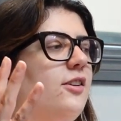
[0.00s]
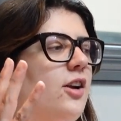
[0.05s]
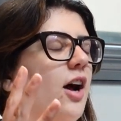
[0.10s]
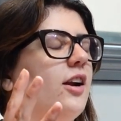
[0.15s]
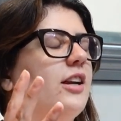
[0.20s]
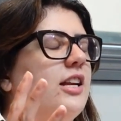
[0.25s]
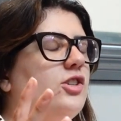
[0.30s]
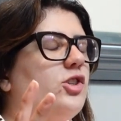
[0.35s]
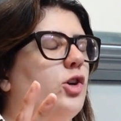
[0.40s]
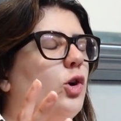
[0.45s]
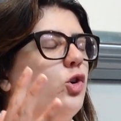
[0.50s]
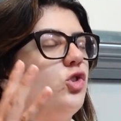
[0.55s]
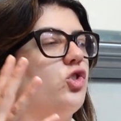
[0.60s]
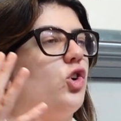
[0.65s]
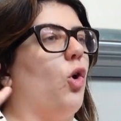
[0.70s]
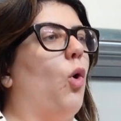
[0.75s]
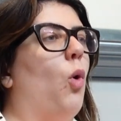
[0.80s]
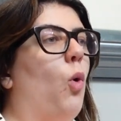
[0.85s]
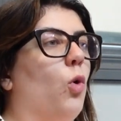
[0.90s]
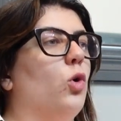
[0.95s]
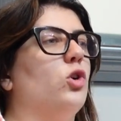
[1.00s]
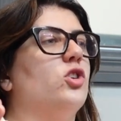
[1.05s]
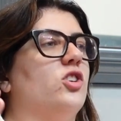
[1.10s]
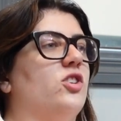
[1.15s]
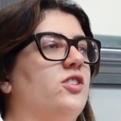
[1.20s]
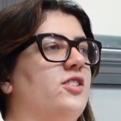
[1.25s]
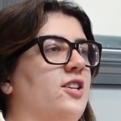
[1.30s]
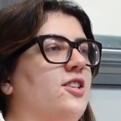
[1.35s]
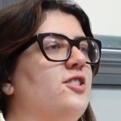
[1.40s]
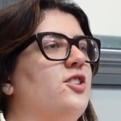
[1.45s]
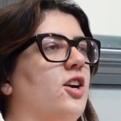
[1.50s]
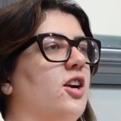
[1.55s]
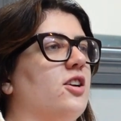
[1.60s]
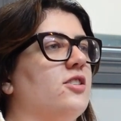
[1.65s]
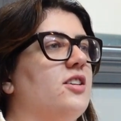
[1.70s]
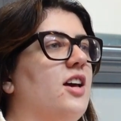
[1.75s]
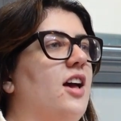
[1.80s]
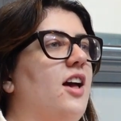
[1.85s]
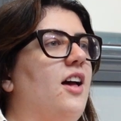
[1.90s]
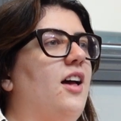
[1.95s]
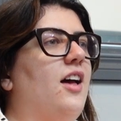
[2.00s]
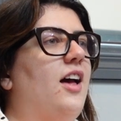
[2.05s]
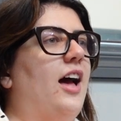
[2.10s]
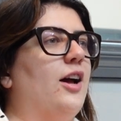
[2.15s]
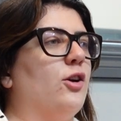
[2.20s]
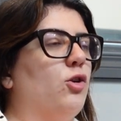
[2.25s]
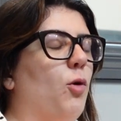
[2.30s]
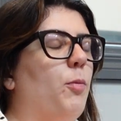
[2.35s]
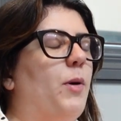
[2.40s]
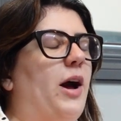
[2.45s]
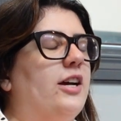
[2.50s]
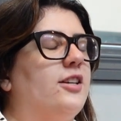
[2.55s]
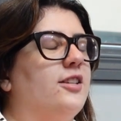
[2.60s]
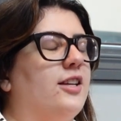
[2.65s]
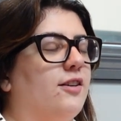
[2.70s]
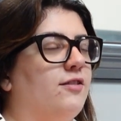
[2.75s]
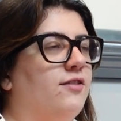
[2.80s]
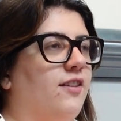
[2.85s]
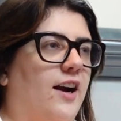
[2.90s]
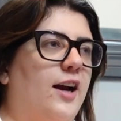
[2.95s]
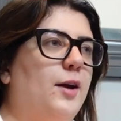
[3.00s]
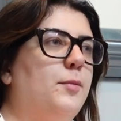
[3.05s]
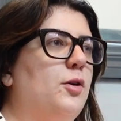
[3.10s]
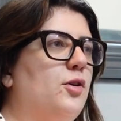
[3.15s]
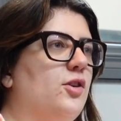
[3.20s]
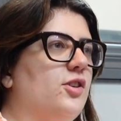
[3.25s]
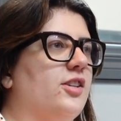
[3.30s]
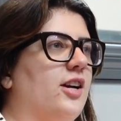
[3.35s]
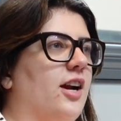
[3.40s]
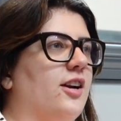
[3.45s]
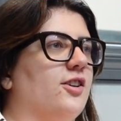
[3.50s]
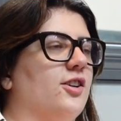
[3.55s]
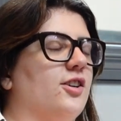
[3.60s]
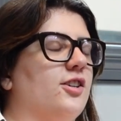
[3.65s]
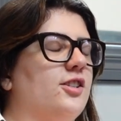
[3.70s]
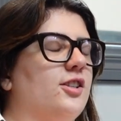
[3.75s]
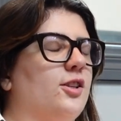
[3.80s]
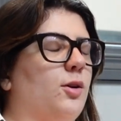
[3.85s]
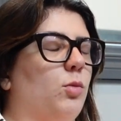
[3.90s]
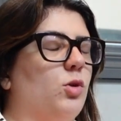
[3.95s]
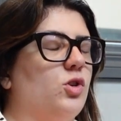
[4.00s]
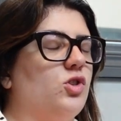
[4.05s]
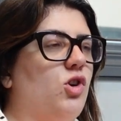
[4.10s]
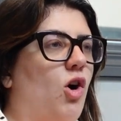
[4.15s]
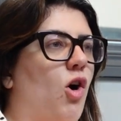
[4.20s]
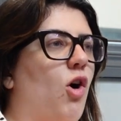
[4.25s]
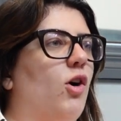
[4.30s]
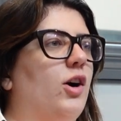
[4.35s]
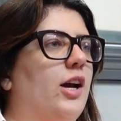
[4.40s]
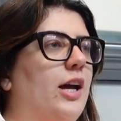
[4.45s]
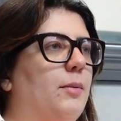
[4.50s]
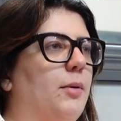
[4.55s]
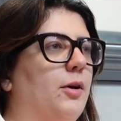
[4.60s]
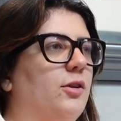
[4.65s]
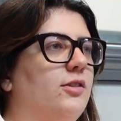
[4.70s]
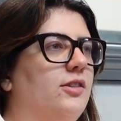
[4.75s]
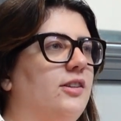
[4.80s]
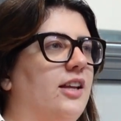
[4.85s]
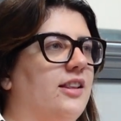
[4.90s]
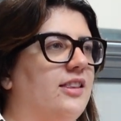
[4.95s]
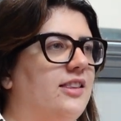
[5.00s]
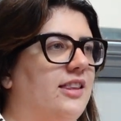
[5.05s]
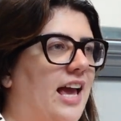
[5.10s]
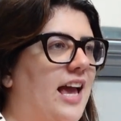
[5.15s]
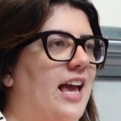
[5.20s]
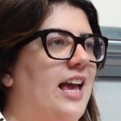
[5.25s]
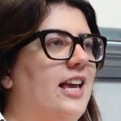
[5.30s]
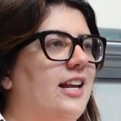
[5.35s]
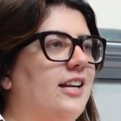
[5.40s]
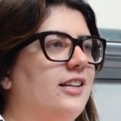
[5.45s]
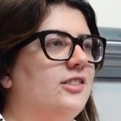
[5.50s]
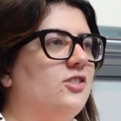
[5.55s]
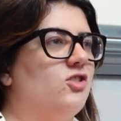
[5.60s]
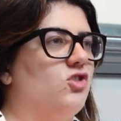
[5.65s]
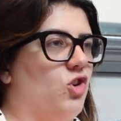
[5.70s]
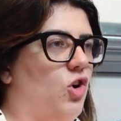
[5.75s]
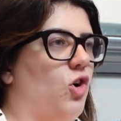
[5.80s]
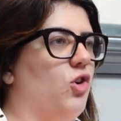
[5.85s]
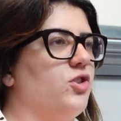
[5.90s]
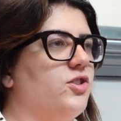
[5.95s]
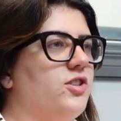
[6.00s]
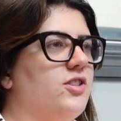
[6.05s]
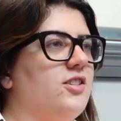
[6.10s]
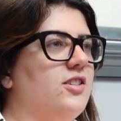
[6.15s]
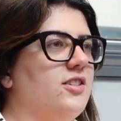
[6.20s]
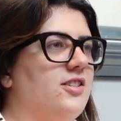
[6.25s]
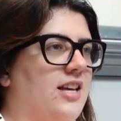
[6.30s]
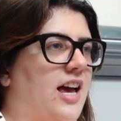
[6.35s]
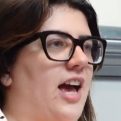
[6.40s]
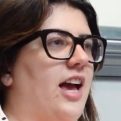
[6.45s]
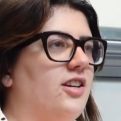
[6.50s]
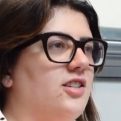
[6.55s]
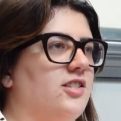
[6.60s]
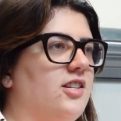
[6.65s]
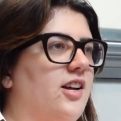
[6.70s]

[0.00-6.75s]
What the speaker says: need to look at your older sisters and go back to that very beauty standard that we're talking about that they just set?